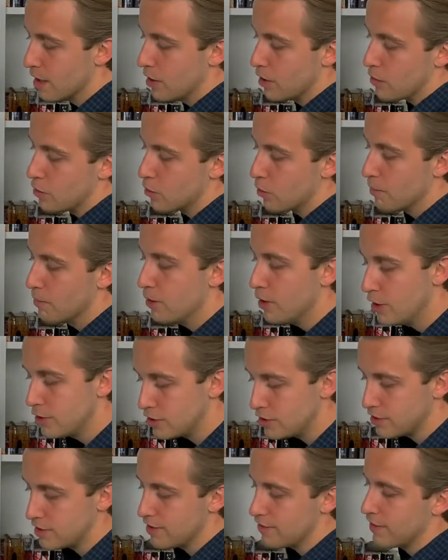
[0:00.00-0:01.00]
your
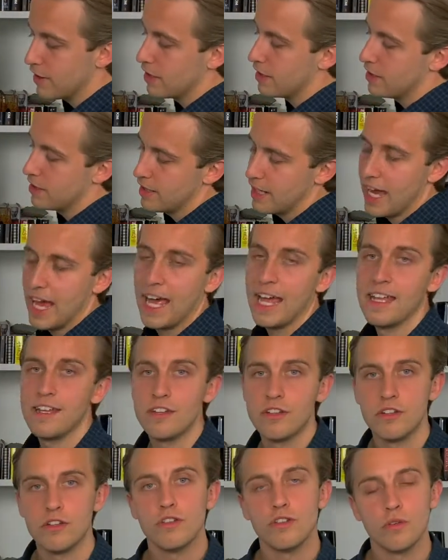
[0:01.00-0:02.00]
emergency fund
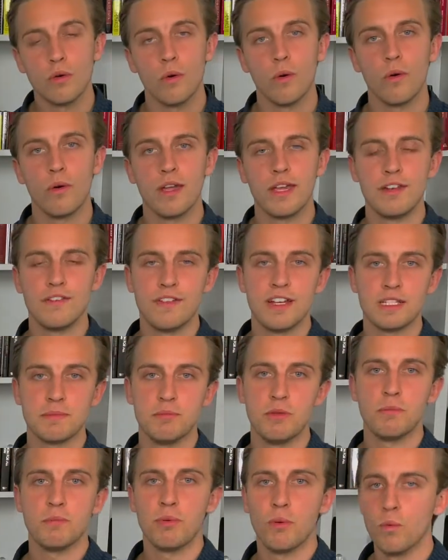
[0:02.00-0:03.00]
and your
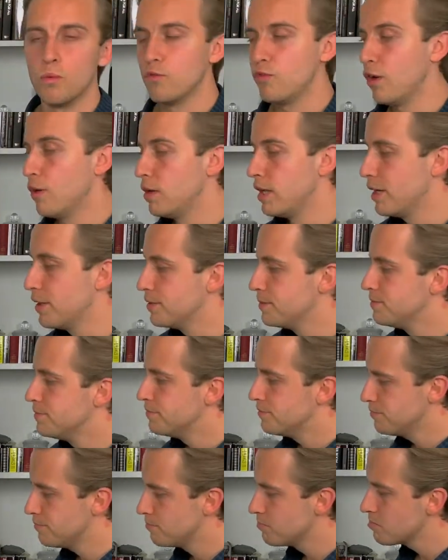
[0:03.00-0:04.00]
investment portfolio.
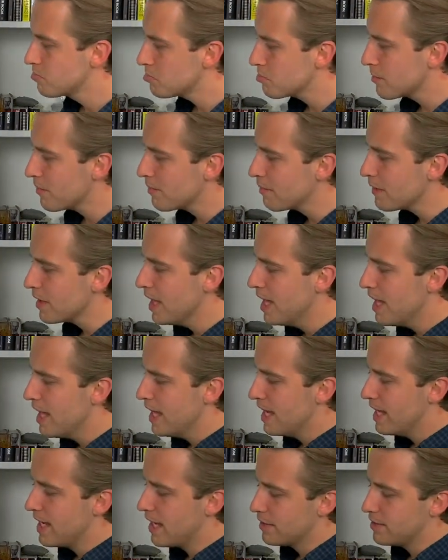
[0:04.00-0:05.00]

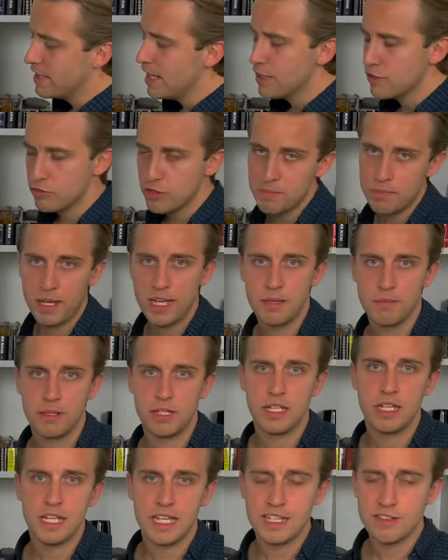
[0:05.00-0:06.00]
Now, debt
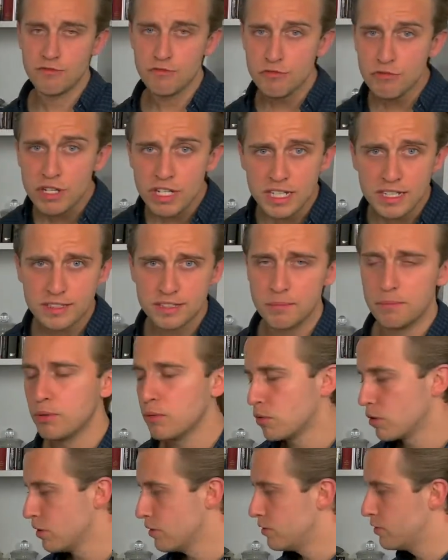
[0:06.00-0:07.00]
repayment is really simple
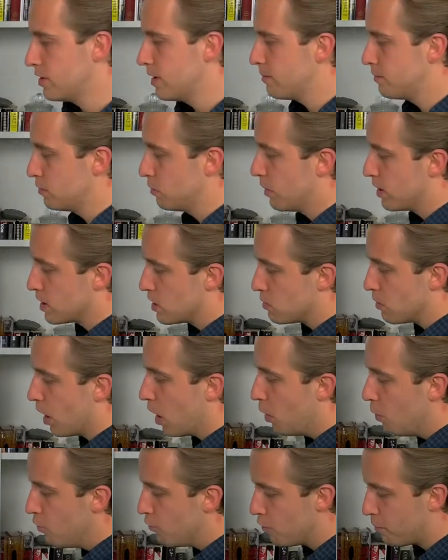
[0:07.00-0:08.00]
concept where you
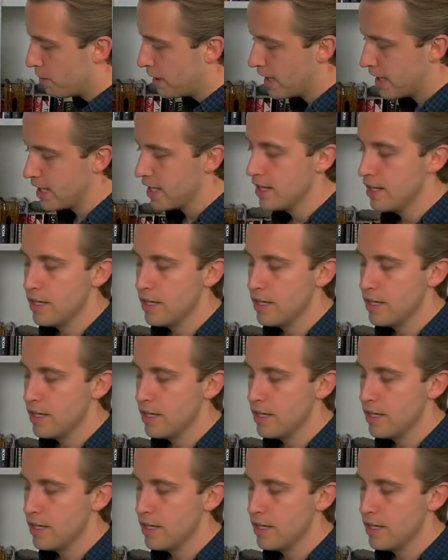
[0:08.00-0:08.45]
overpay